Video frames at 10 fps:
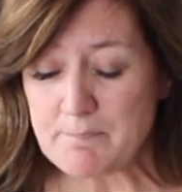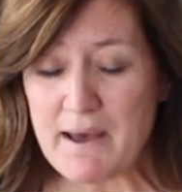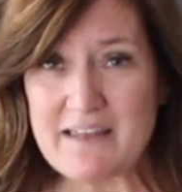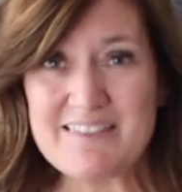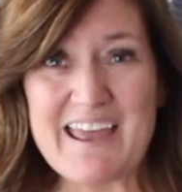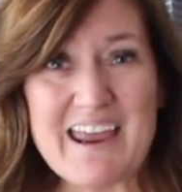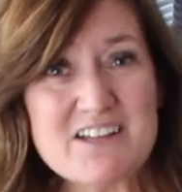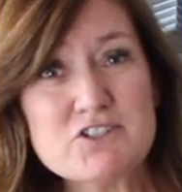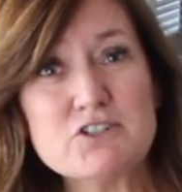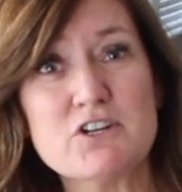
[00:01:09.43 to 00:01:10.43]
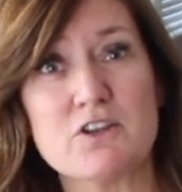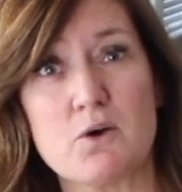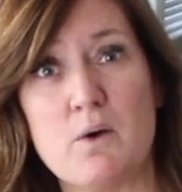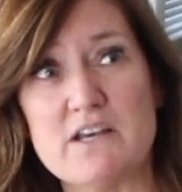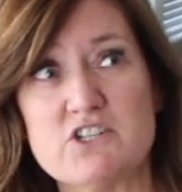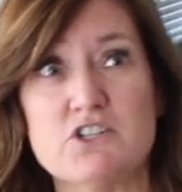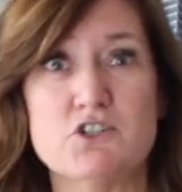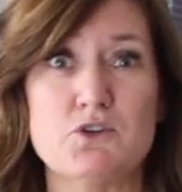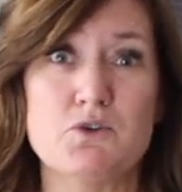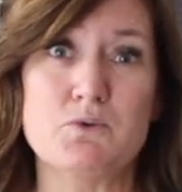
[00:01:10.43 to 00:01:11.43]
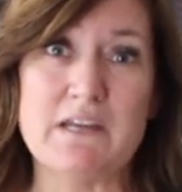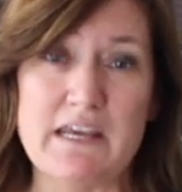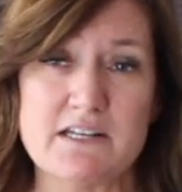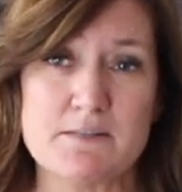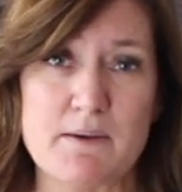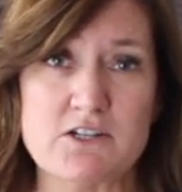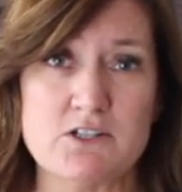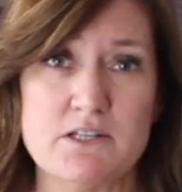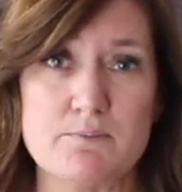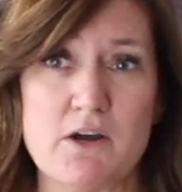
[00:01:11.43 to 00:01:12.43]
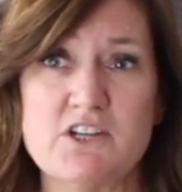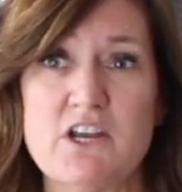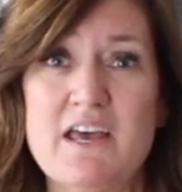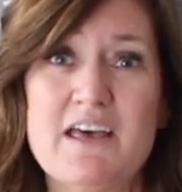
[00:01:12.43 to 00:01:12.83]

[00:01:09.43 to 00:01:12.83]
But the answer to the question, do you need a specialty brush?